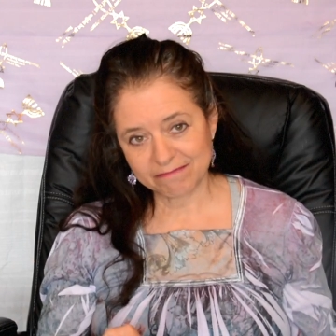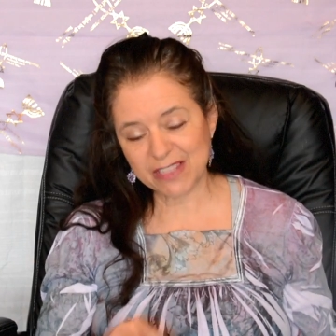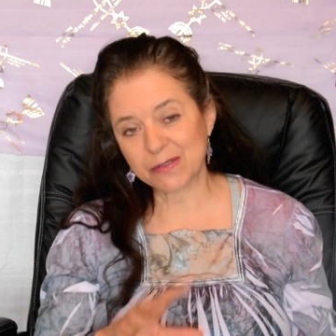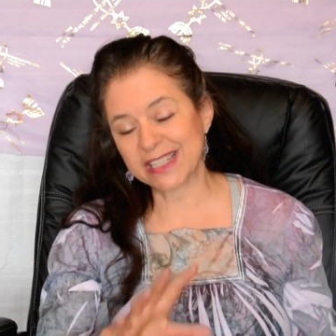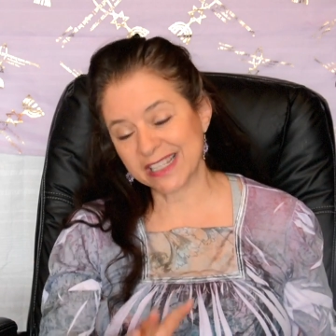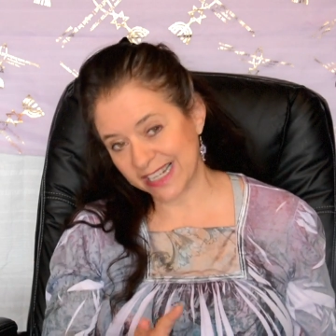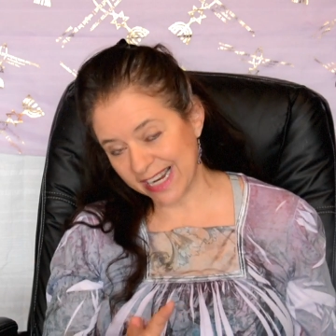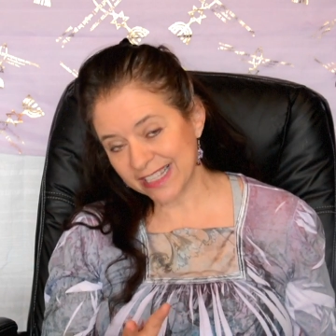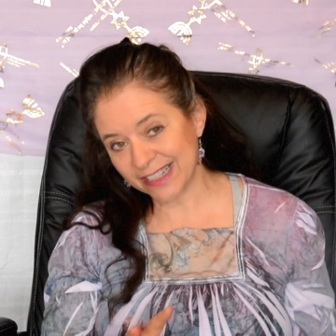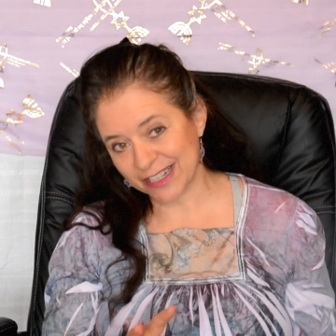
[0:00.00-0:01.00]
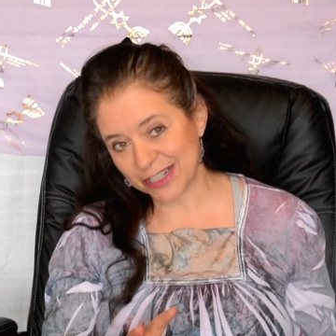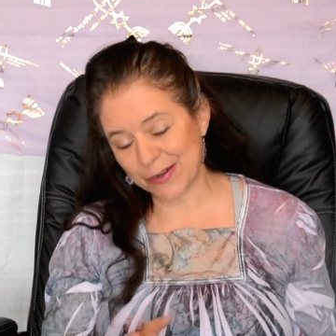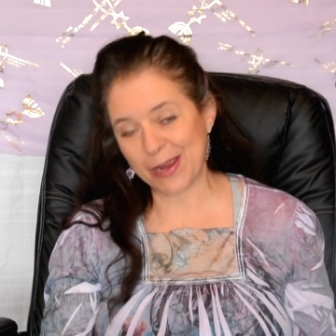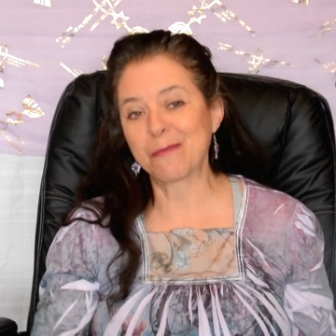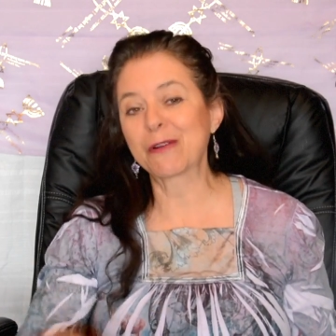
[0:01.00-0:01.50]
That's what it says in English,
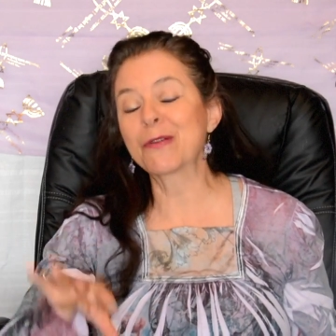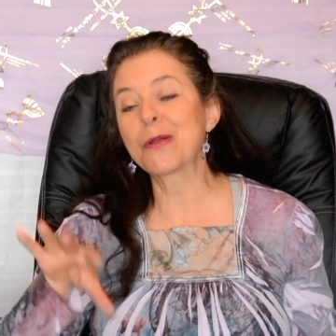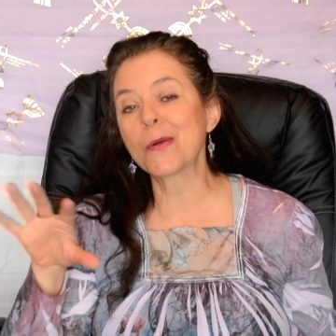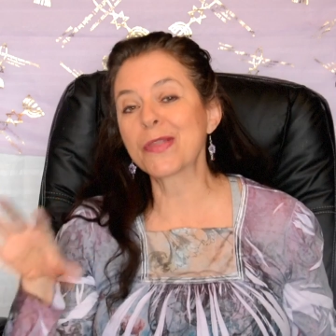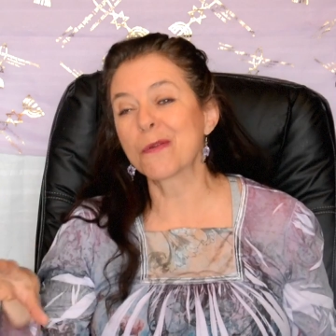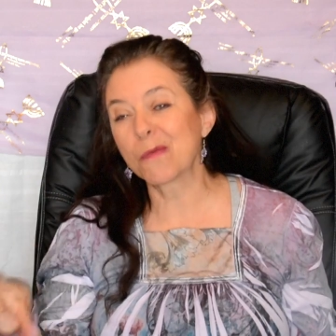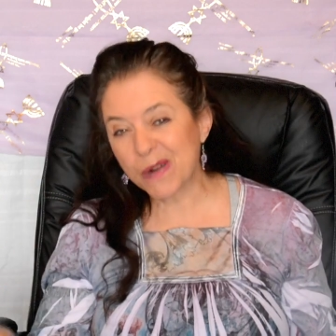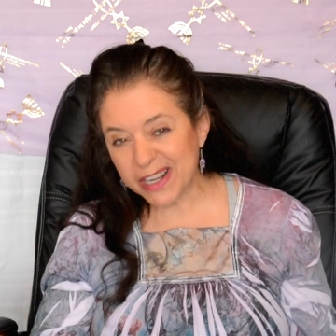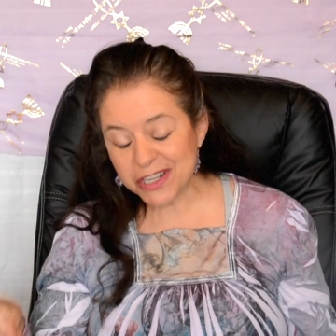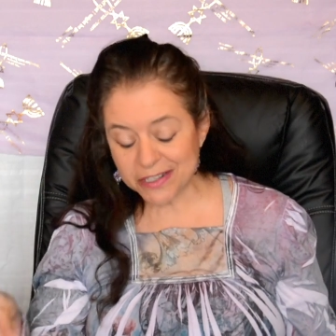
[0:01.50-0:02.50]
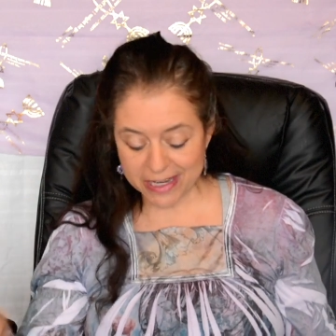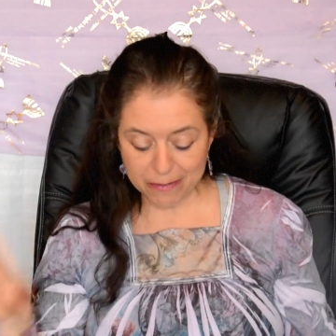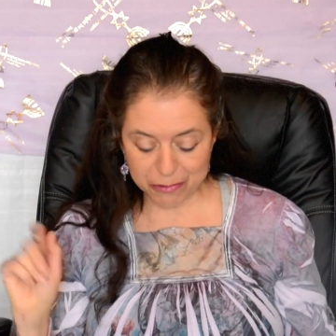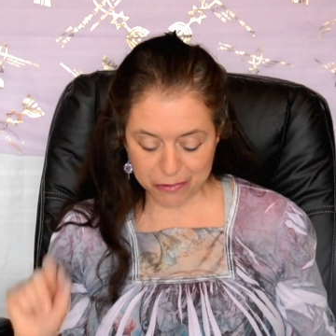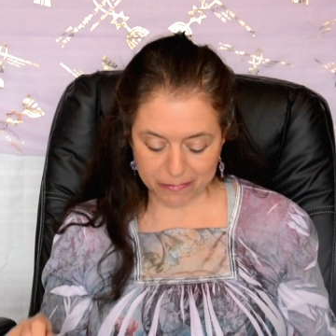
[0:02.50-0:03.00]
okay? But if we go to the original
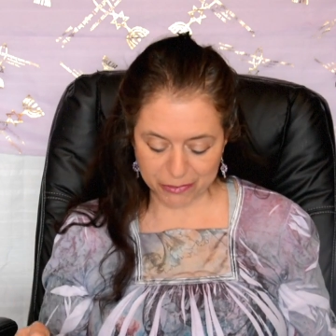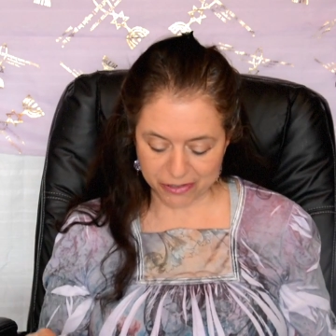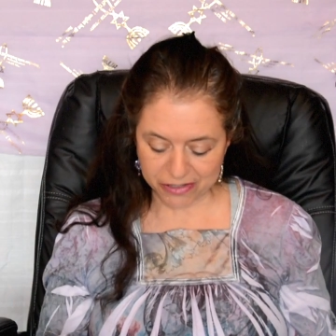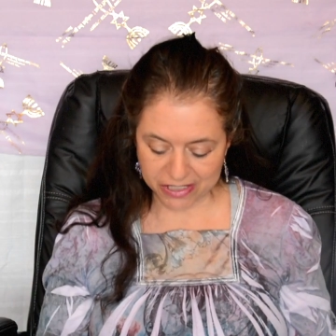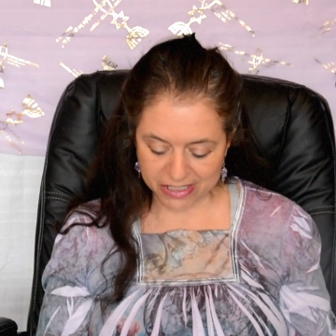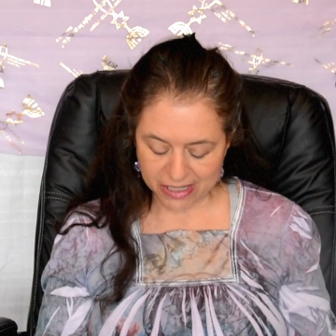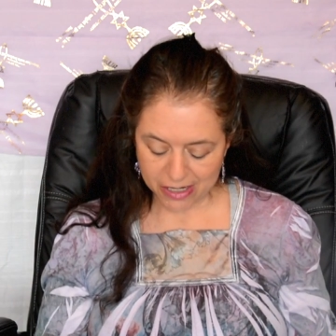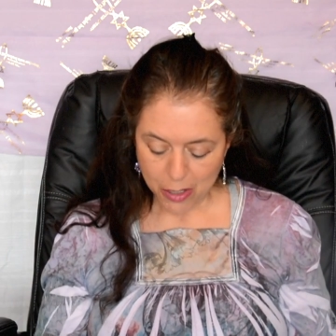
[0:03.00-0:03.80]
Hebrew scriptures,